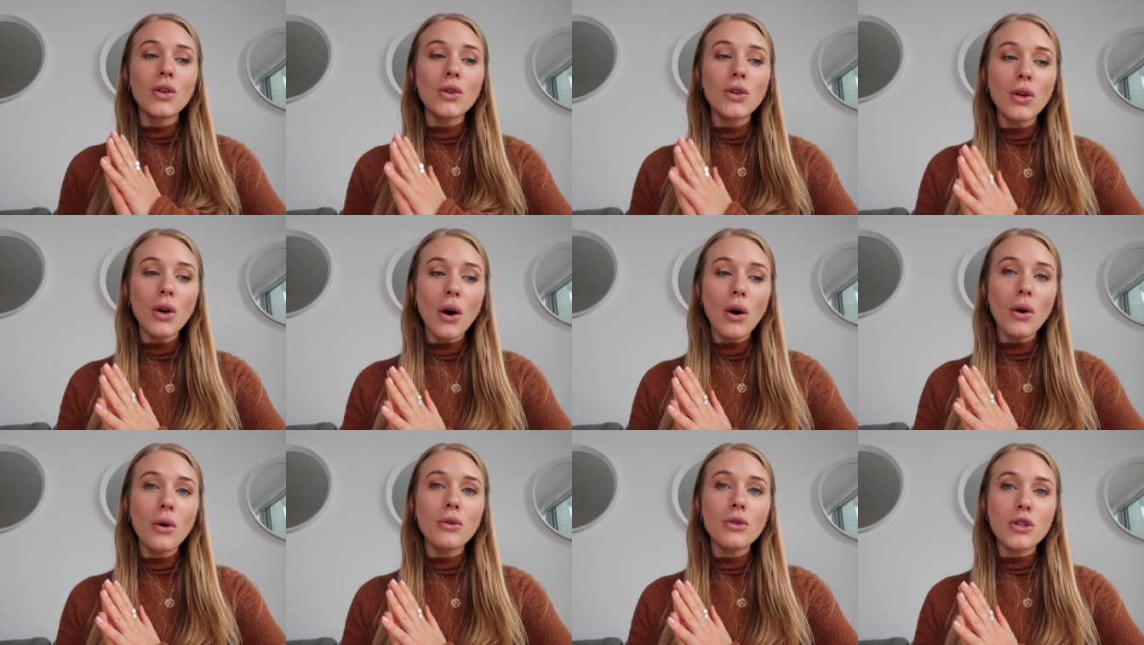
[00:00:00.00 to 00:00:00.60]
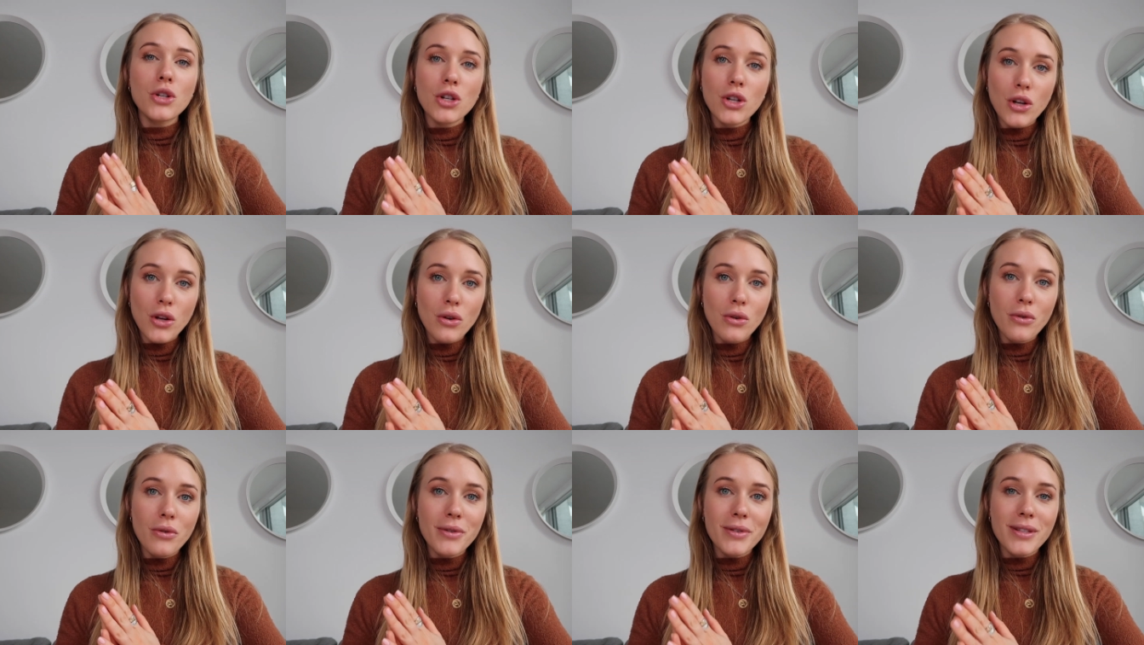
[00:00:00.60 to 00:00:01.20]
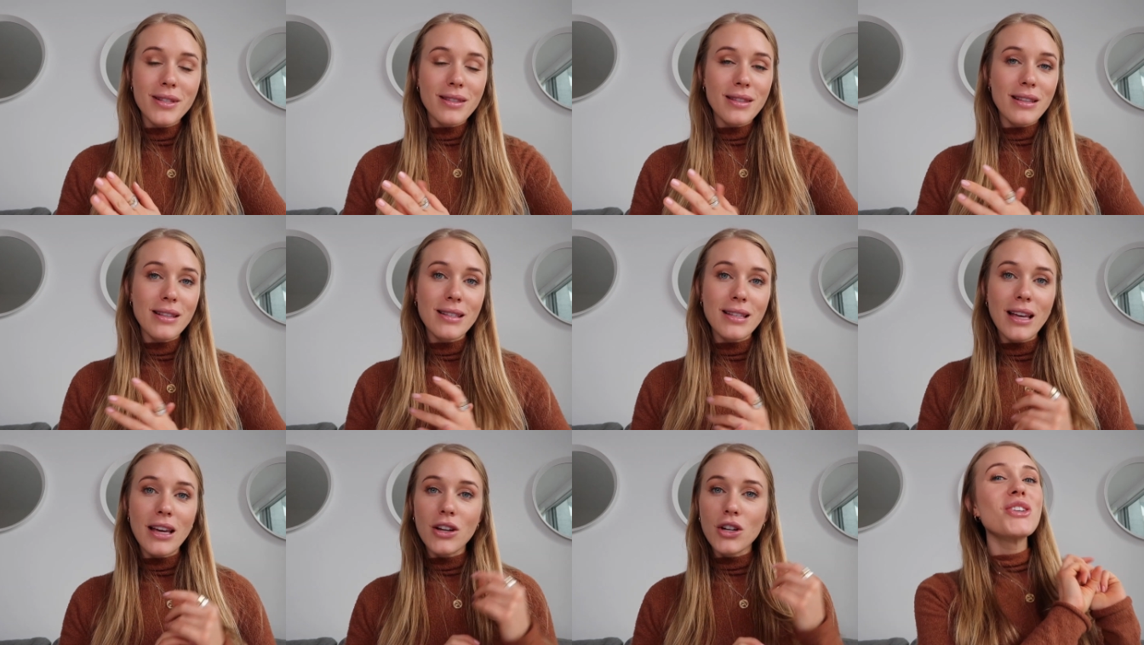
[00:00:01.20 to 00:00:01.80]
go choose
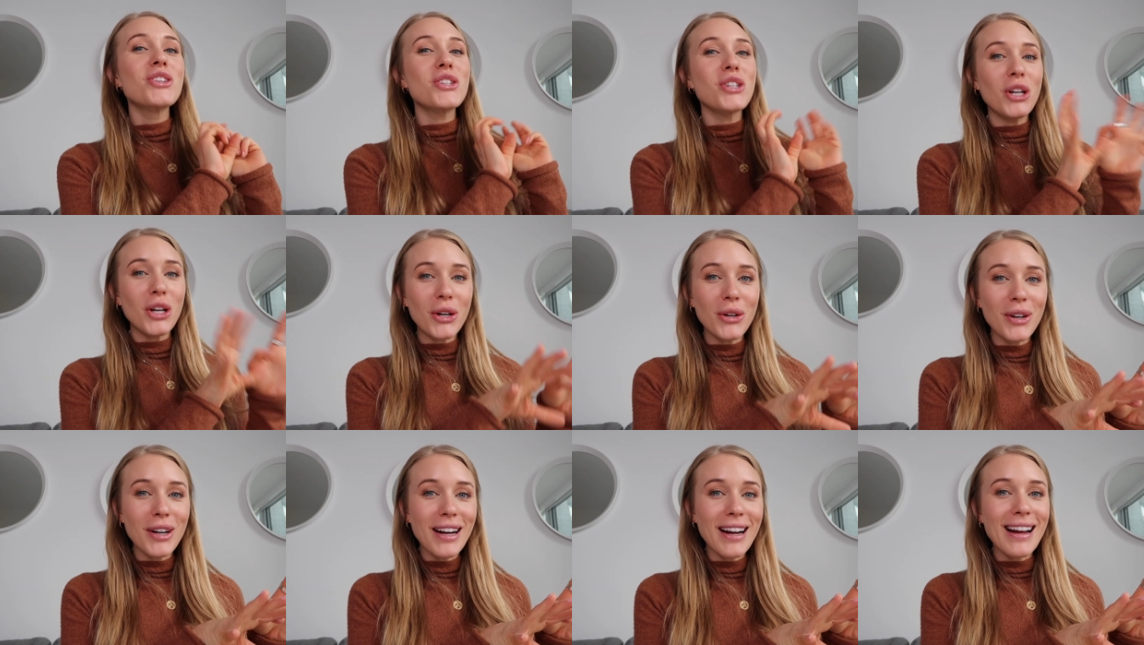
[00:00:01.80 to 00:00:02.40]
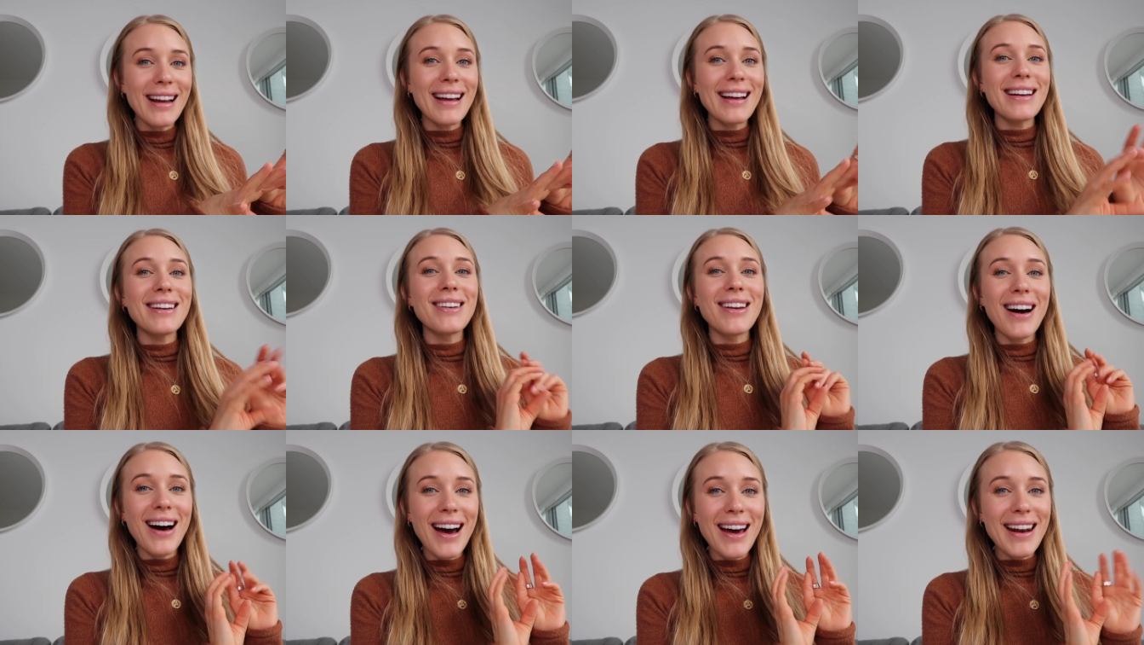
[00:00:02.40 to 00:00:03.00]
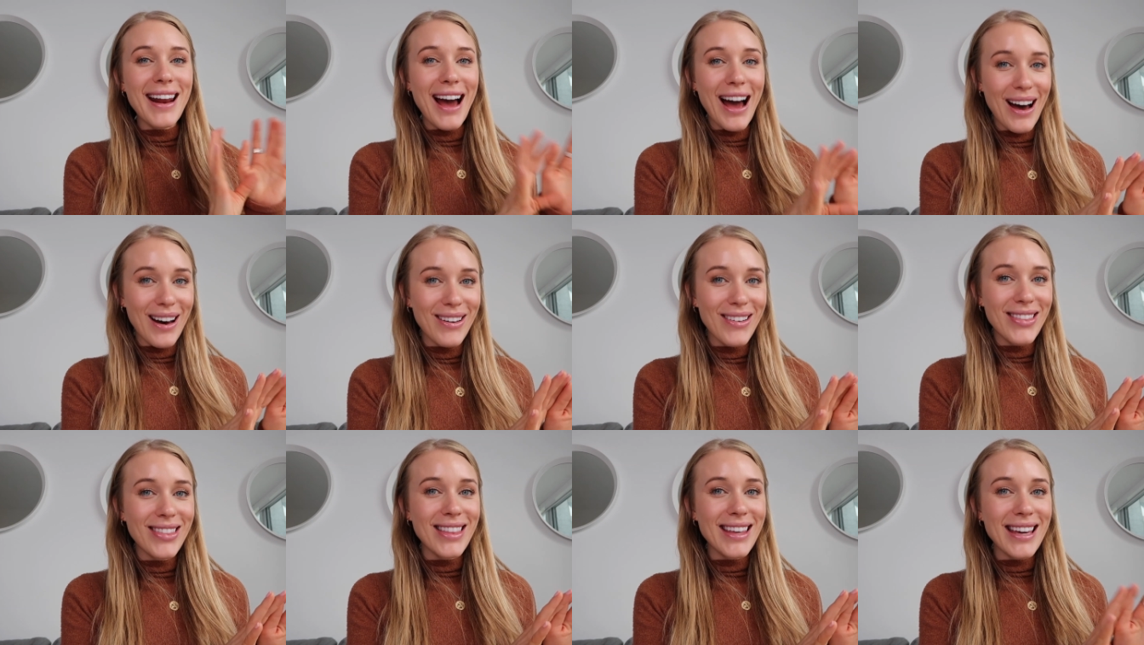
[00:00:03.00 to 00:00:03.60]
these like sugary and
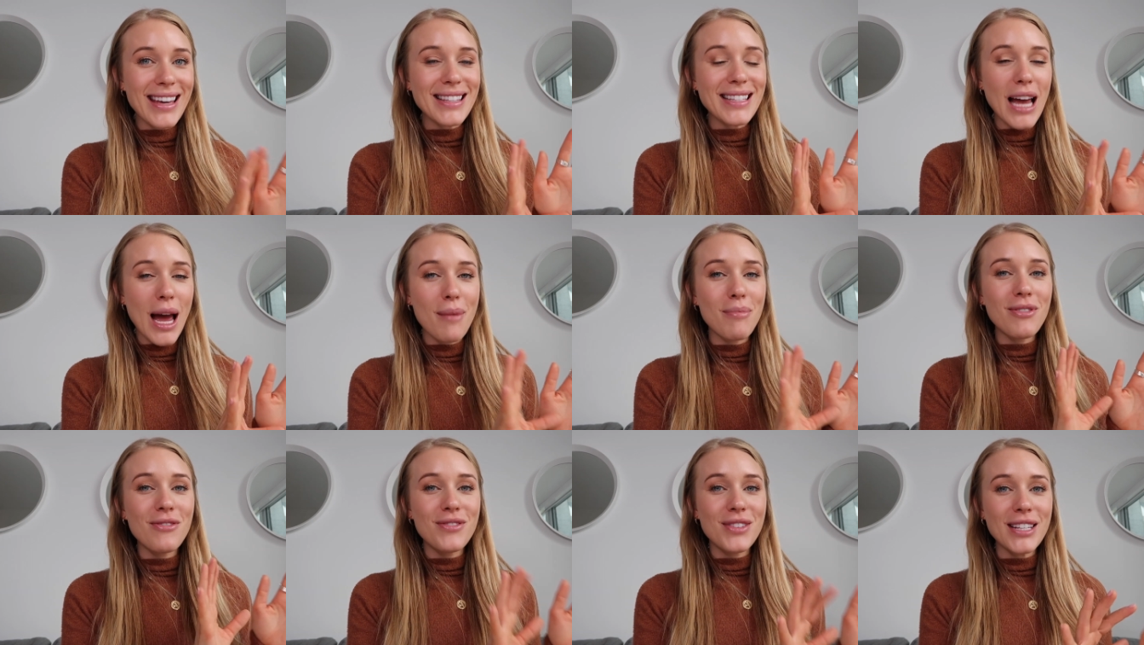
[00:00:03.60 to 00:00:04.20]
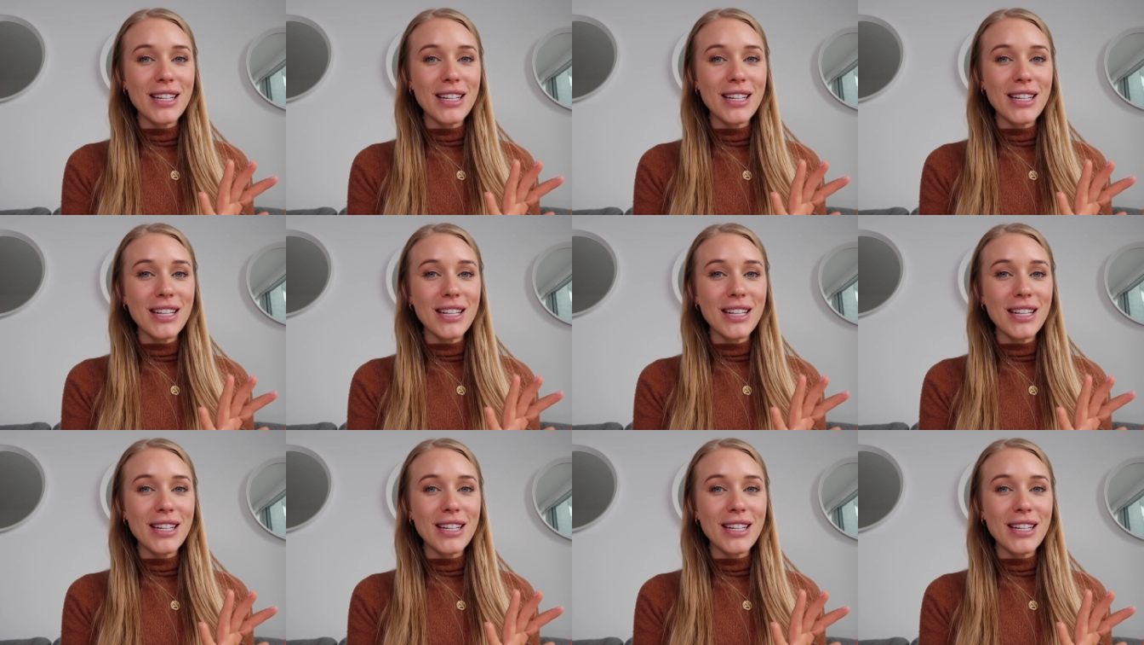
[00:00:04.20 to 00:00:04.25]
unhealthy type of